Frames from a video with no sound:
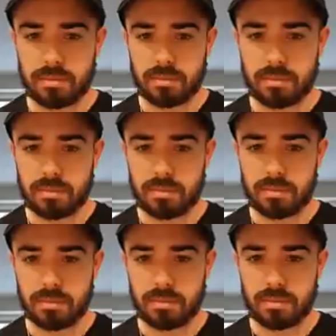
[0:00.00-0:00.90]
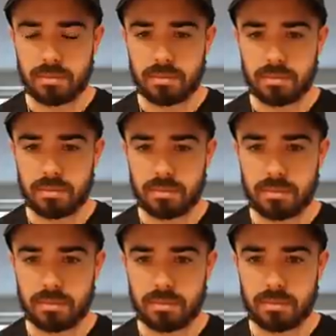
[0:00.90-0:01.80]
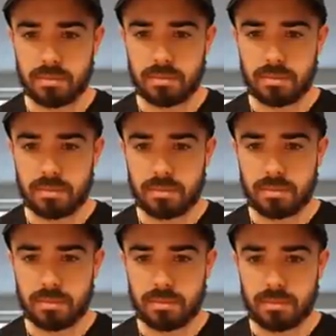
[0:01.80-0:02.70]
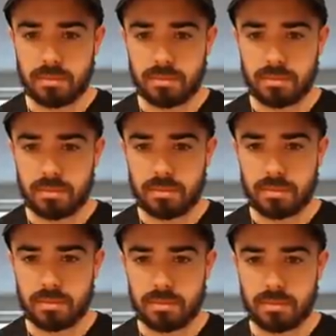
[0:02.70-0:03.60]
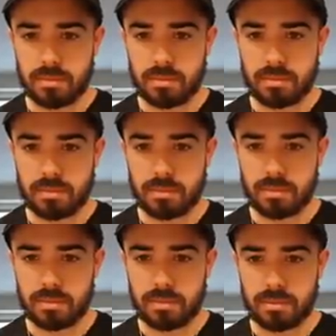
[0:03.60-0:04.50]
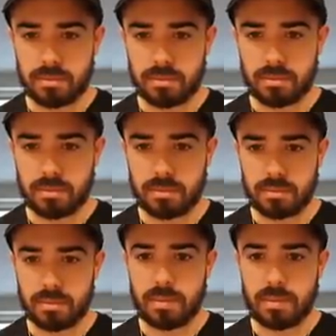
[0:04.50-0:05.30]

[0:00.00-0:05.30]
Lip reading: This person isn't speaking.